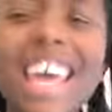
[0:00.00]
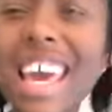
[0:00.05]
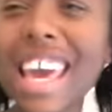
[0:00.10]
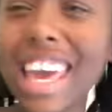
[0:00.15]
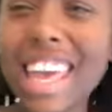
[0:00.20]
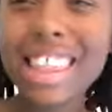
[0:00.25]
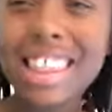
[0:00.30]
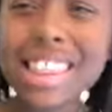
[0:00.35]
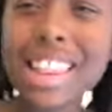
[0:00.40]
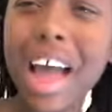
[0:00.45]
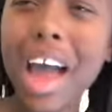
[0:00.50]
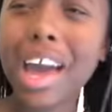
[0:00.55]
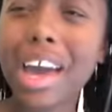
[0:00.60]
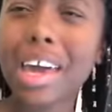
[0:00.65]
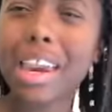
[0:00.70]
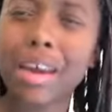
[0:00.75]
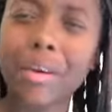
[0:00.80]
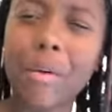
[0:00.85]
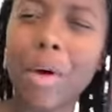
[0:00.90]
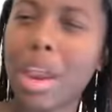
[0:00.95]
He's not
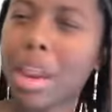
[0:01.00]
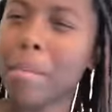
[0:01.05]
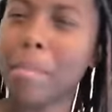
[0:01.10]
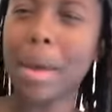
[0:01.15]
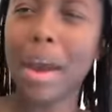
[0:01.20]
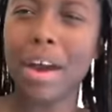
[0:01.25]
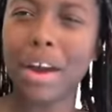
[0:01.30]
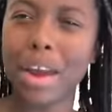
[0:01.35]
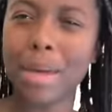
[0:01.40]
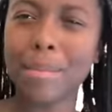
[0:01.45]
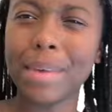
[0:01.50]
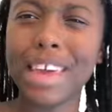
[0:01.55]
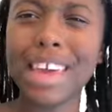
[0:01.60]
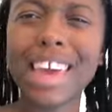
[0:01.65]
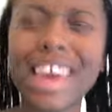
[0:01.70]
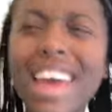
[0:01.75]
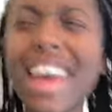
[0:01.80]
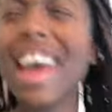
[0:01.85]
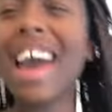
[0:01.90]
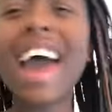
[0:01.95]
gonna want to marry me,
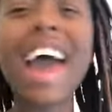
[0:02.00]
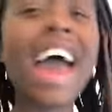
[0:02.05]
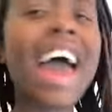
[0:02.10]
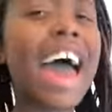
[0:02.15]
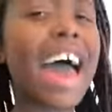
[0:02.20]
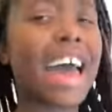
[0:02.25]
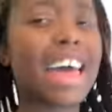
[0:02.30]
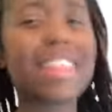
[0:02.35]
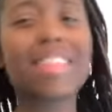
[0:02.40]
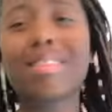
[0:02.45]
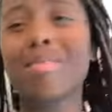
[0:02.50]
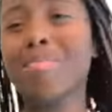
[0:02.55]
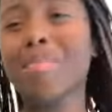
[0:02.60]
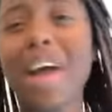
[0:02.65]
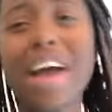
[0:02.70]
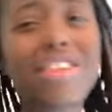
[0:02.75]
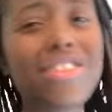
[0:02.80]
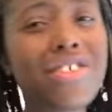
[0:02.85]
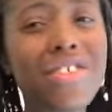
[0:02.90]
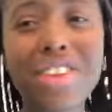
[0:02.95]

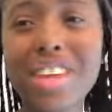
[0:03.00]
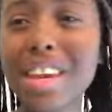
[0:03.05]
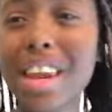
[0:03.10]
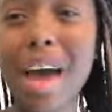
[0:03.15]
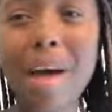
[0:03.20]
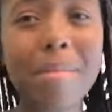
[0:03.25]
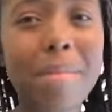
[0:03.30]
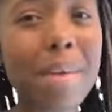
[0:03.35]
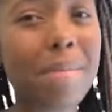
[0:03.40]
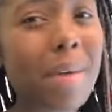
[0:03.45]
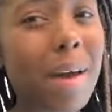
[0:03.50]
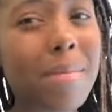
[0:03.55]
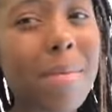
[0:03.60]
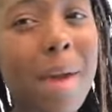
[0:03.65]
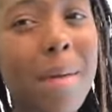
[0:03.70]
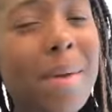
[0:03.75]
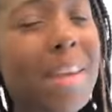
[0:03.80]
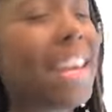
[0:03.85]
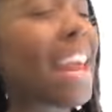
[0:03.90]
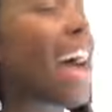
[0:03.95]
especially not be my
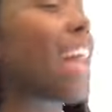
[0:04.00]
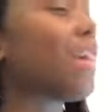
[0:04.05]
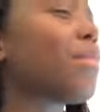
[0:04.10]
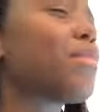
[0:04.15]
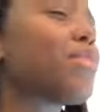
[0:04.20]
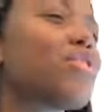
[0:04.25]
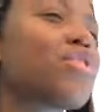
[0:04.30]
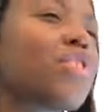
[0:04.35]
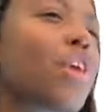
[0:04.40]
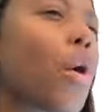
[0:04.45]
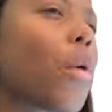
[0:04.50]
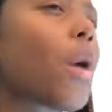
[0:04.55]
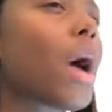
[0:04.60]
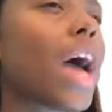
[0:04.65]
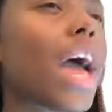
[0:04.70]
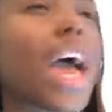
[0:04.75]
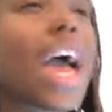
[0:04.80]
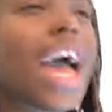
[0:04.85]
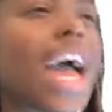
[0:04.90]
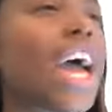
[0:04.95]
baby daddy. But you know
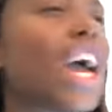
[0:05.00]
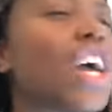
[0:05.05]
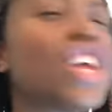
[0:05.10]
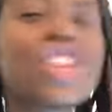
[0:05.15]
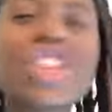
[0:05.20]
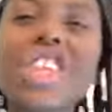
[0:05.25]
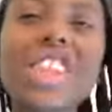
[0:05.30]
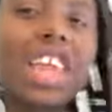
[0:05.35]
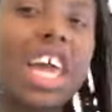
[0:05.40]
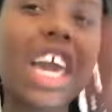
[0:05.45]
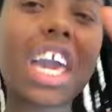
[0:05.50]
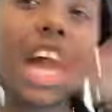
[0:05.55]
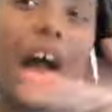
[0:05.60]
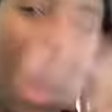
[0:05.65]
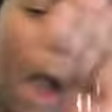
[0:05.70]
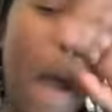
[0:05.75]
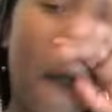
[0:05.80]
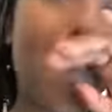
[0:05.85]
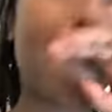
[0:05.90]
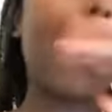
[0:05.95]
what, just
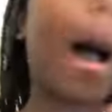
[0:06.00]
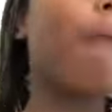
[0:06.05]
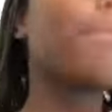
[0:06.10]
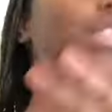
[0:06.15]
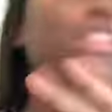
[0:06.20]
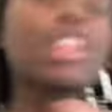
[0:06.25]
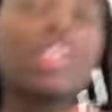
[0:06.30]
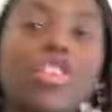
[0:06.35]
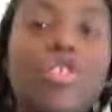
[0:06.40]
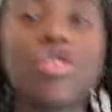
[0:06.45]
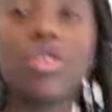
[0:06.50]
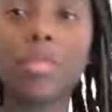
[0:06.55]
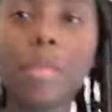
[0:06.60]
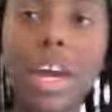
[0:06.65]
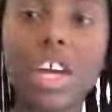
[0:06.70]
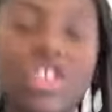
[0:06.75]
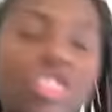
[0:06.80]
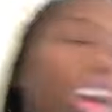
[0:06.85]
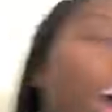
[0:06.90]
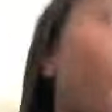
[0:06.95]
like, I'm just gonna shoot
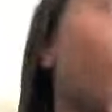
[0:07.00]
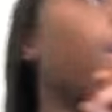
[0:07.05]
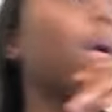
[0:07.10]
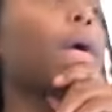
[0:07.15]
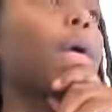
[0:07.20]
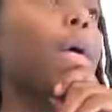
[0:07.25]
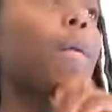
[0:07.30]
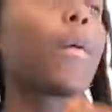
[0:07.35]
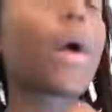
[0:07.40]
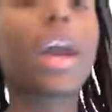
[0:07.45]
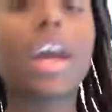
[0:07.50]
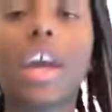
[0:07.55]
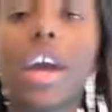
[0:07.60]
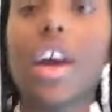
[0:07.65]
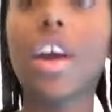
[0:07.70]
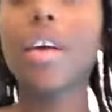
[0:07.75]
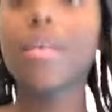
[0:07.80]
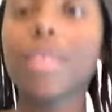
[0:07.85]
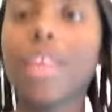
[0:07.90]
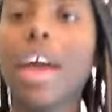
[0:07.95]
my shot like right here.